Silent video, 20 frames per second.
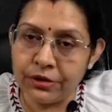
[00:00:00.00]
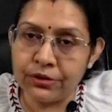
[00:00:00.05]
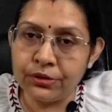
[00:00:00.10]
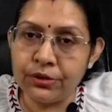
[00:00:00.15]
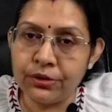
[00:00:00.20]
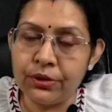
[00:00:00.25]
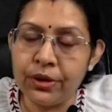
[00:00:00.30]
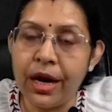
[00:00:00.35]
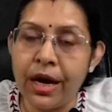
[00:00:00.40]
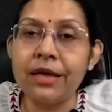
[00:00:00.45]

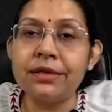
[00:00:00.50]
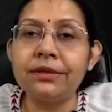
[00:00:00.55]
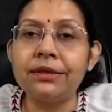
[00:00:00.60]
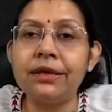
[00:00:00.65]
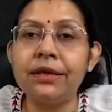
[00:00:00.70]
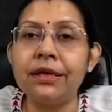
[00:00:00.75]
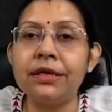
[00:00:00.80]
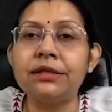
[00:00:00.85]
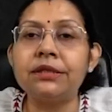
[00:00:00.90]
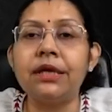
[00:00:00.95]
So the
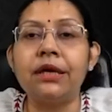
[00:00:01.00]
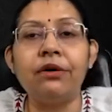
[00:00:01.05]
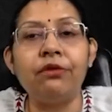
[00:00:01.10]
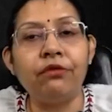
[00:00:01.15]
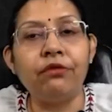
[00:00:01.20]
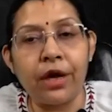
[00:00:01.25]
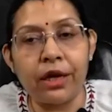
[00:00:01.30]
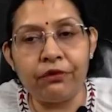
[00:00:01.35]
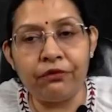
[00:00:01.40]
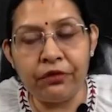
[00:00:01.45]
answer is
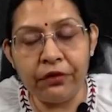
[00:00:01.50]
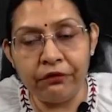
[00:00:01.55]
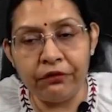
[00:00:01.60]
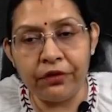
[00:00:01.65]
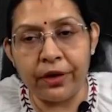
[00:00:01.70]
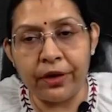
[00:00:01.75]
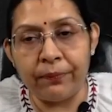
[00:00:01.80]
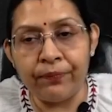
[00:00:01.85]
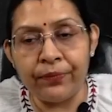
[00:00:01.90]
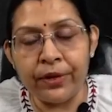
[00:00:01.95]

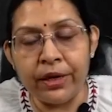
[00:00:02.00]
150.